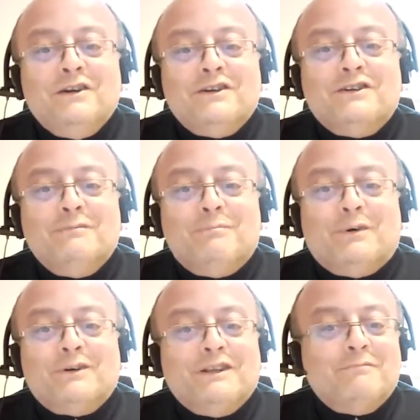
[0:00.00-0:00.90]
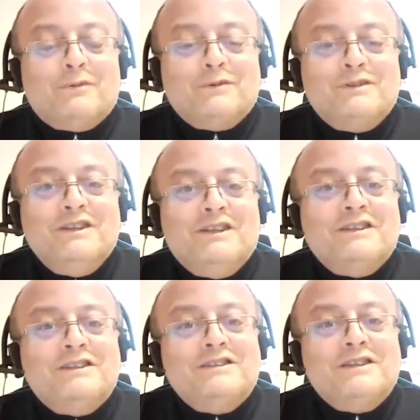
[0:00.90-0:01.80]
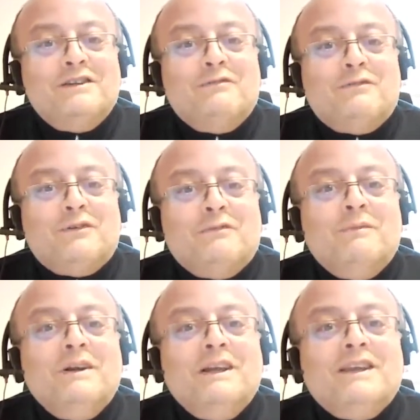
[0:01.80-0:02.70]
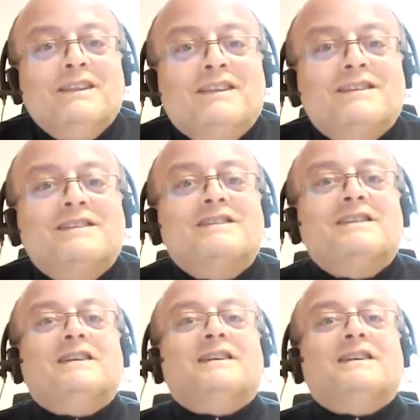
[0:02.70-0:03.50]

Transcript: report and proceedings from this